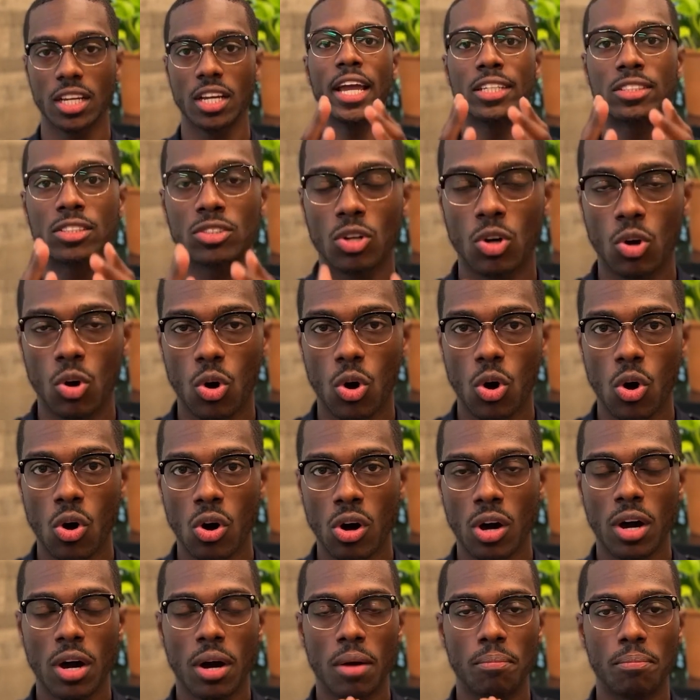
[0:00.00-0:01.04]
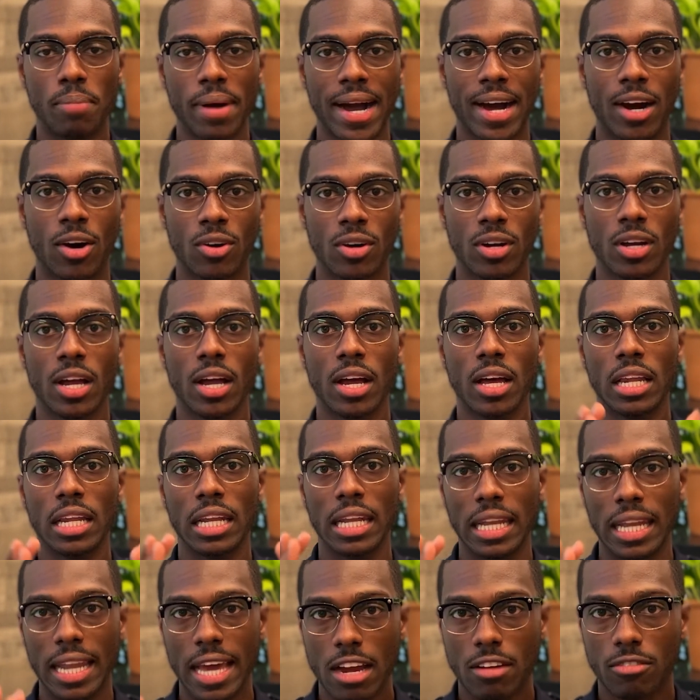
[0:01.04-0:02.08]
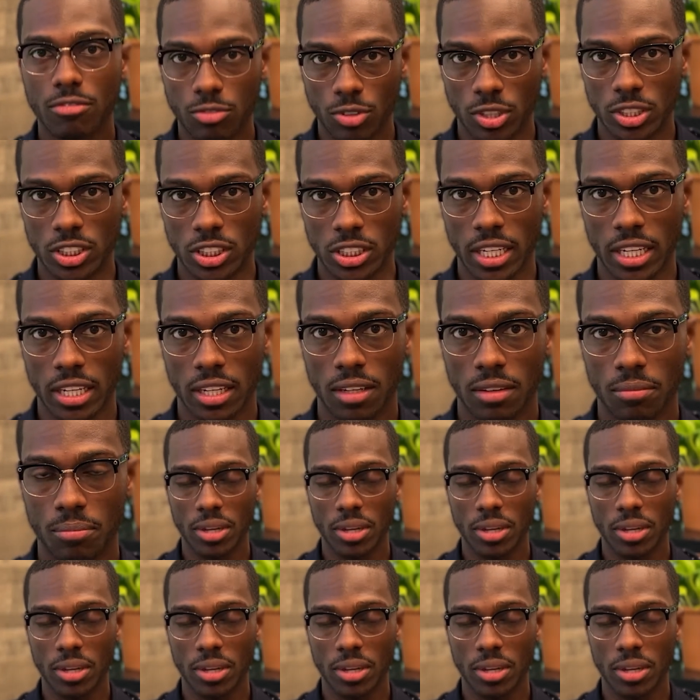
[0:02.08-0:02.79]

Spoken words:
It's all about leveraging,